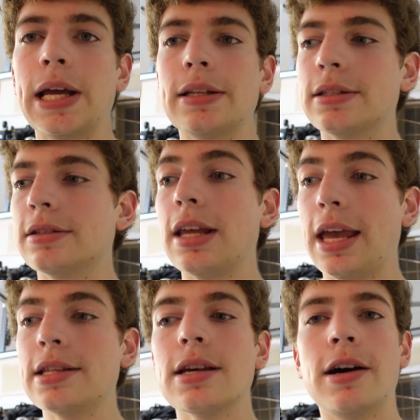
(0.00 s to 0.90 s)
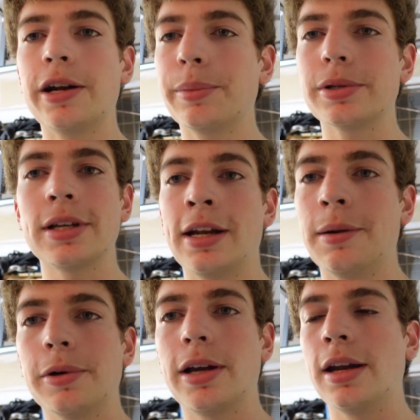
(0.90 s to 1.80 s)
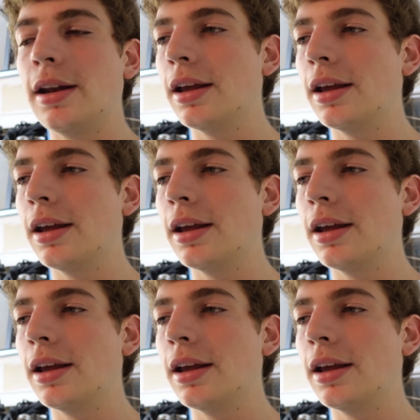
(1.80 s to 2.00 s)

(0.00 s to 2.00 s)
It's 100% an upgrade.